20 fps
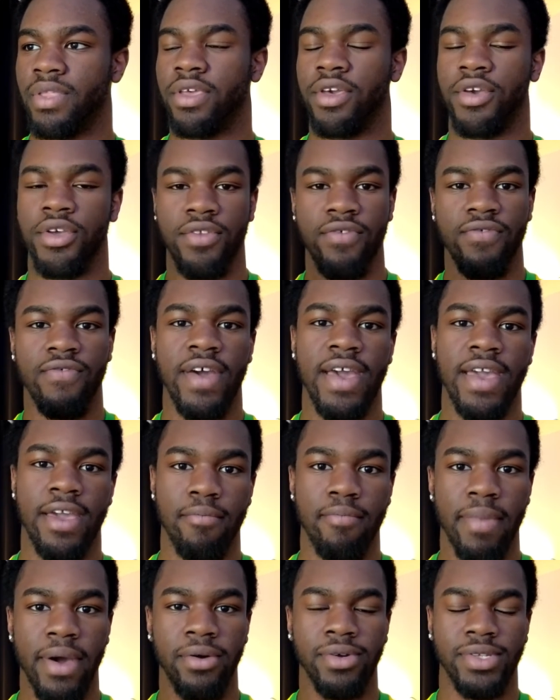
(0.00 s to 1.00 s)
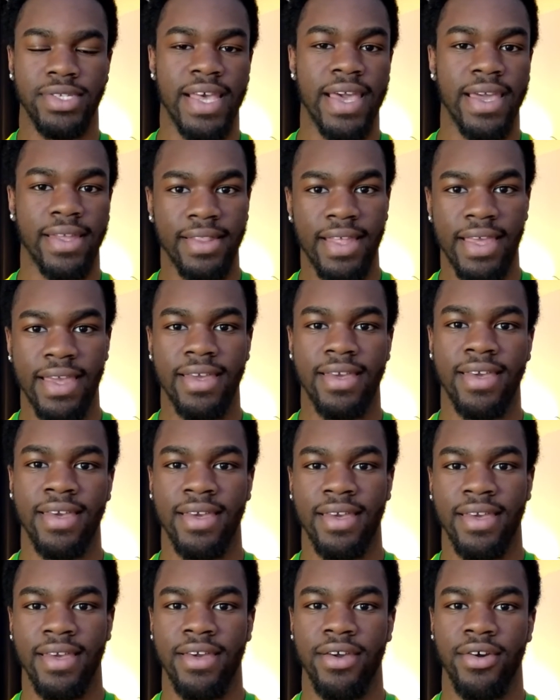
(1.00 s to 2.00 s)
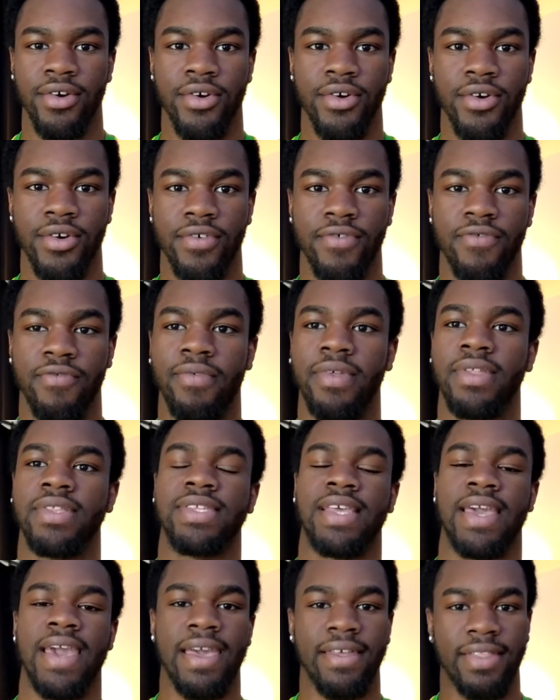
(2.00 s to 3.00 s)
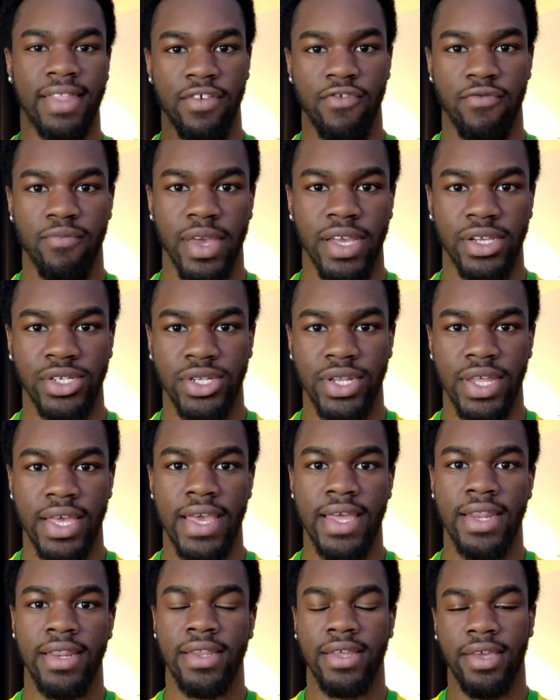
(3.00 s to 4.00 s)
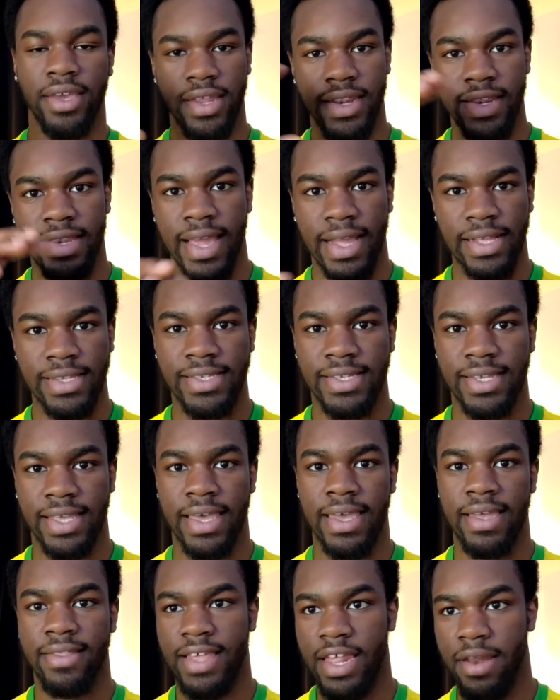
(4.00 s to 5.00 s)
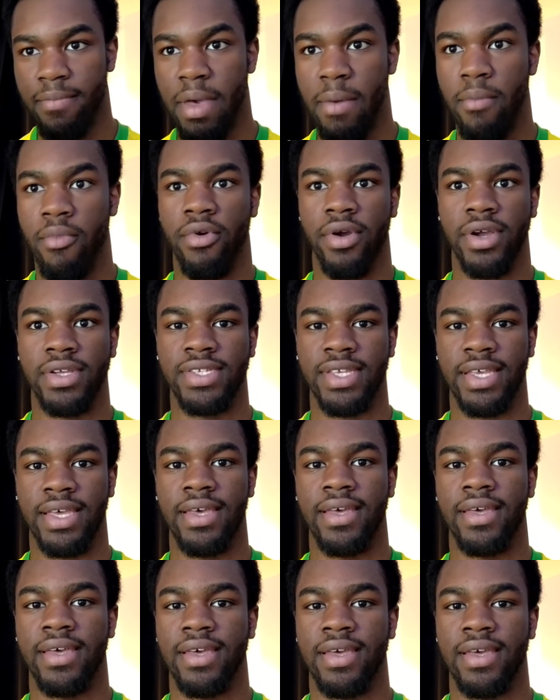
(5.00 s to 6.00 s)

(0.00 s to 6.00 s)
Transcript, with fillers: conveyor belt technique of getting the information in, condensing it, then memorizing it.